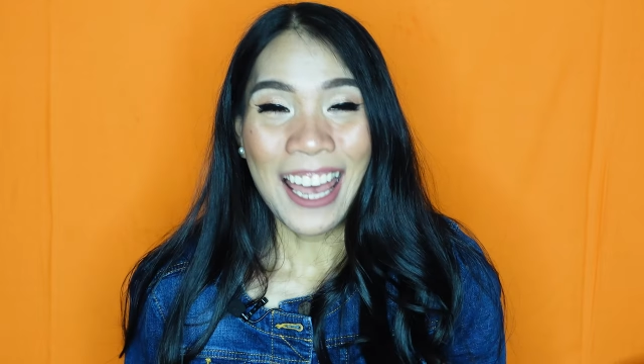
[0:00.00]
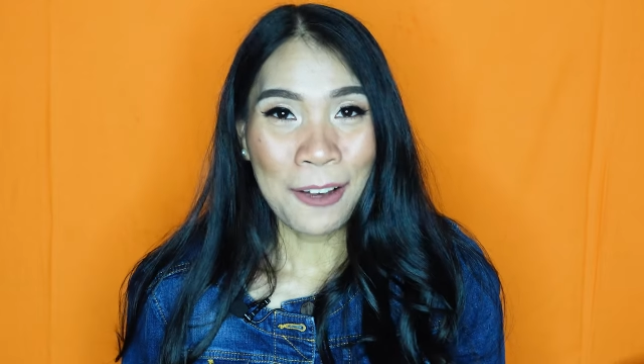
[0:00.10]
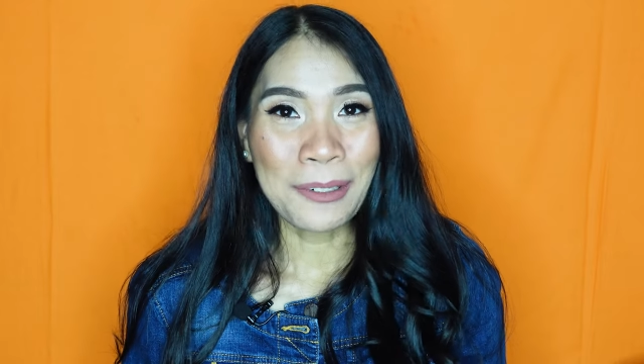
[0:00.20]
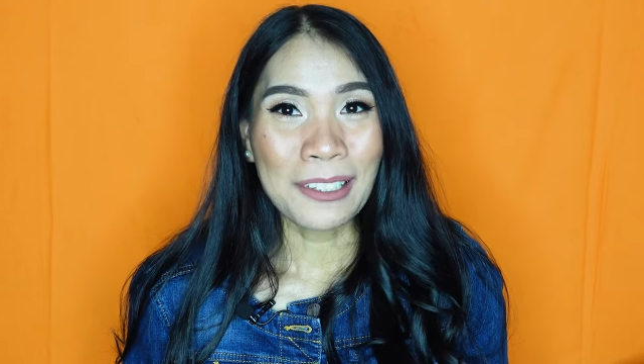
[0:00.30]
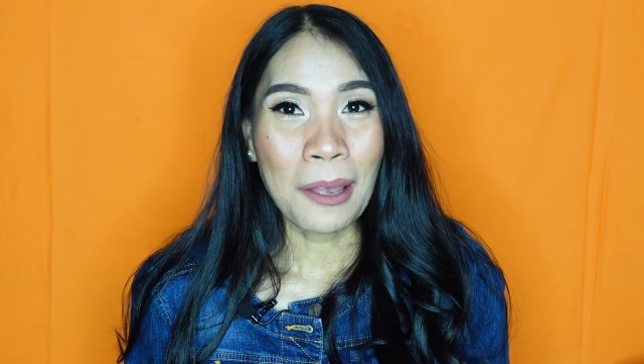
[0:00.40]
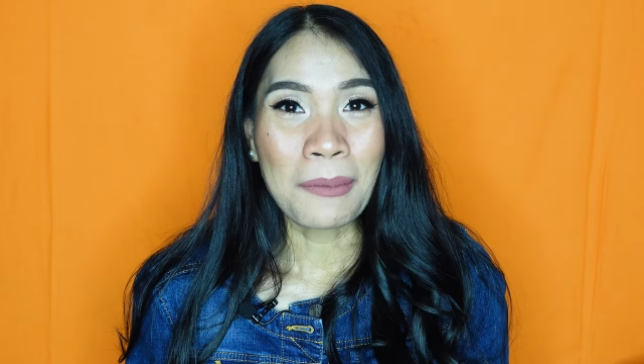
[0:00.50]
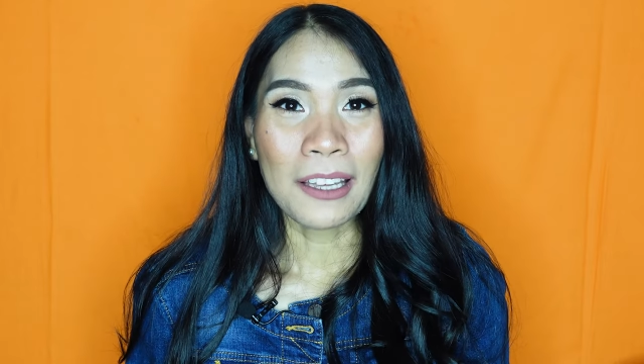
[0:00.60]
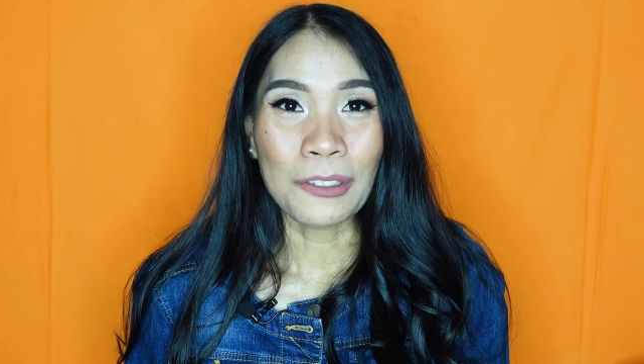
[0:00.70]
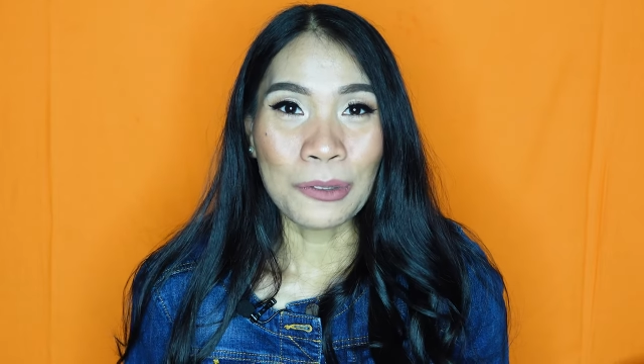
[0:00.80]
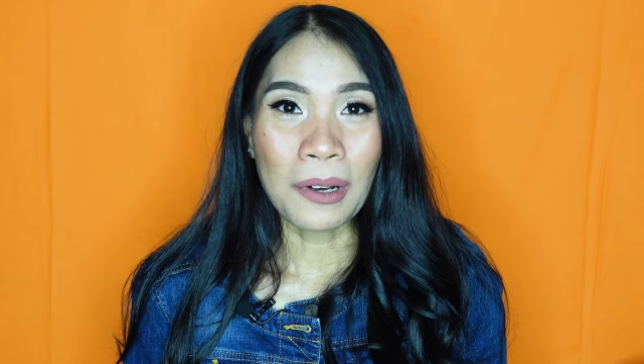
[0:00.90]
every time
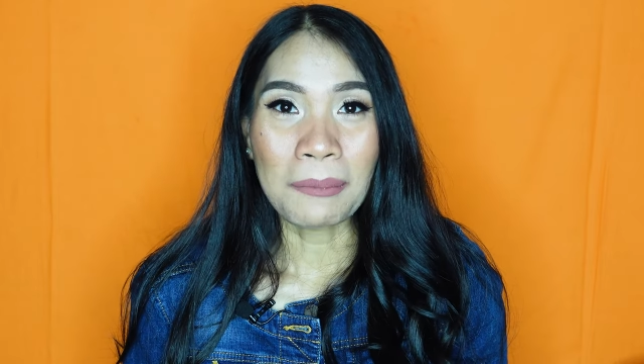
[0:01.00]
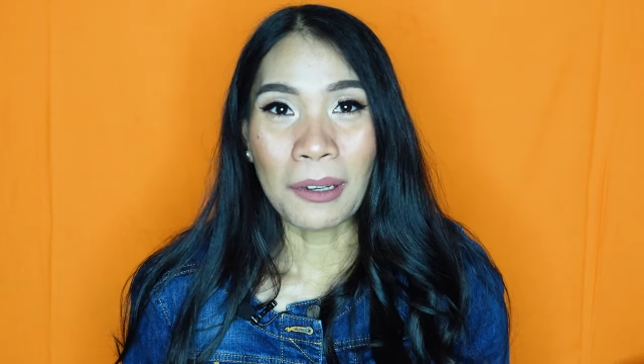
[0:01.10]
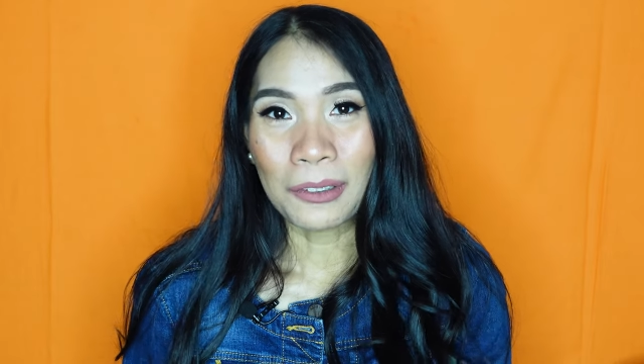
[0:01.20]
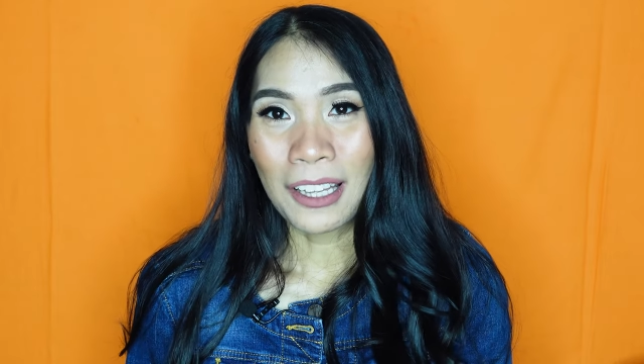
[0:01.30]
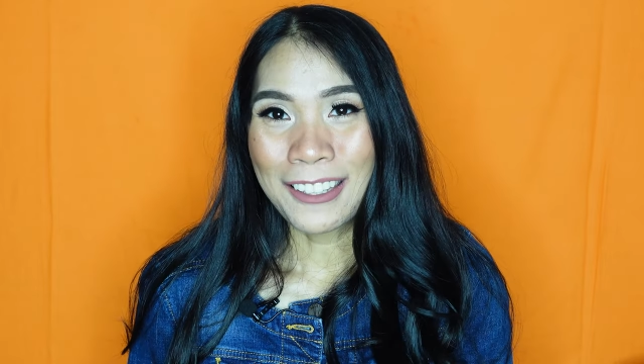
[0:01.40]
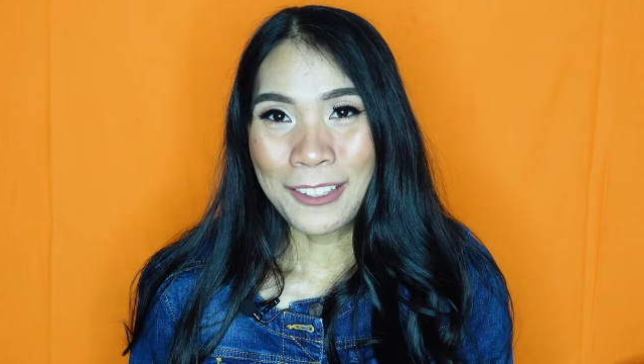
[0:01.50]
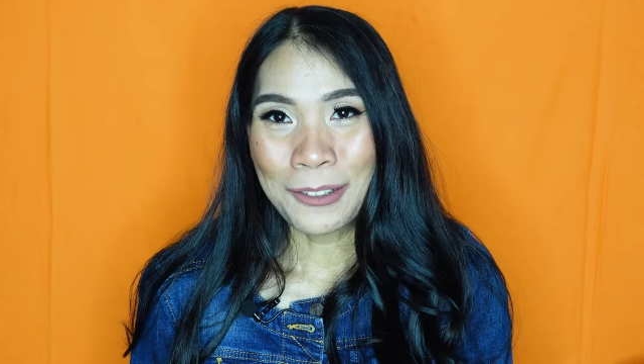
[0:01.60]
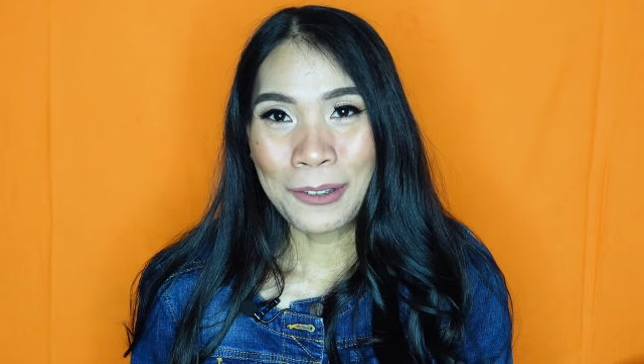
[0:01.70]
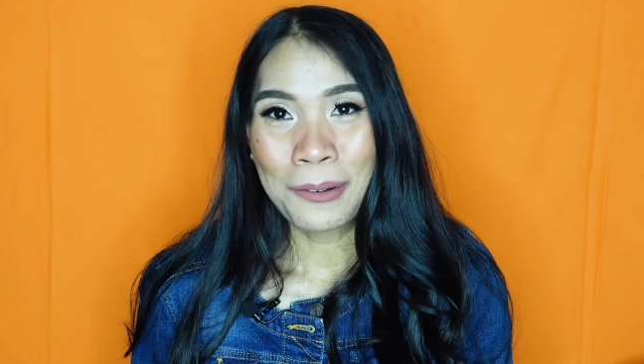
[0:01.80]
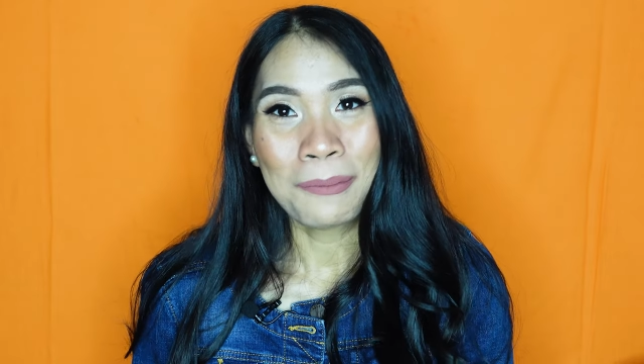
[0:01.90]
I do upload a
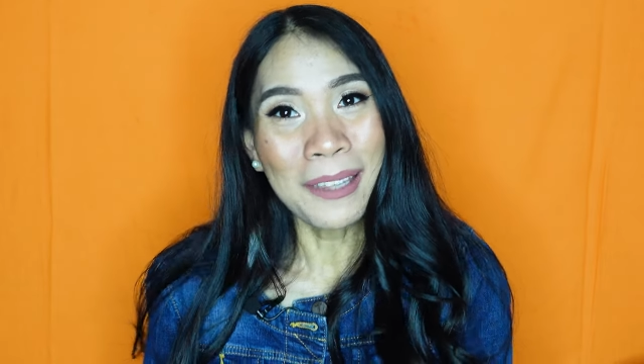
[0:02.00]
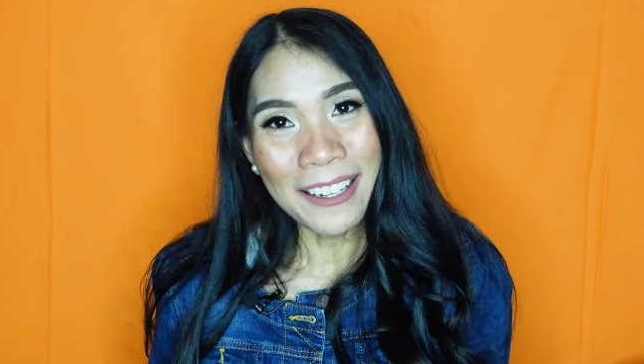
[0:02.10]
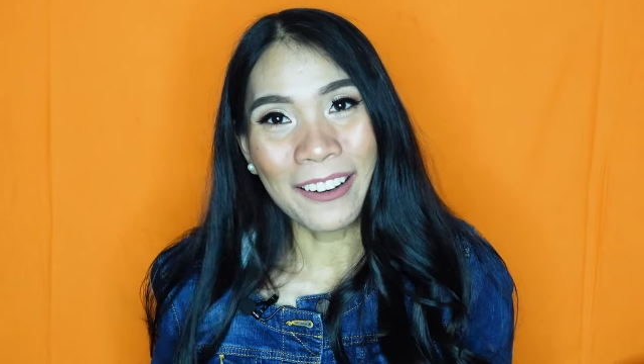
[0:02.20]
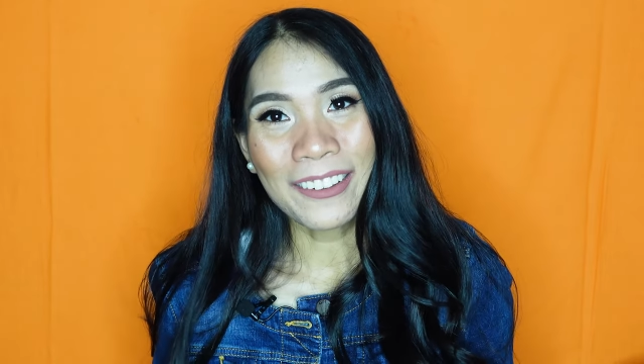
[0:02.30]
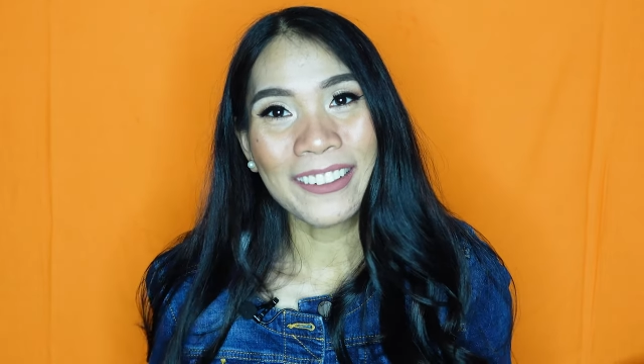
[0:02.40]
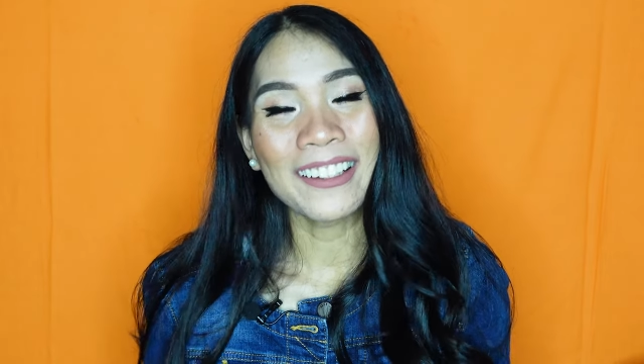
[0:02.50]
new video.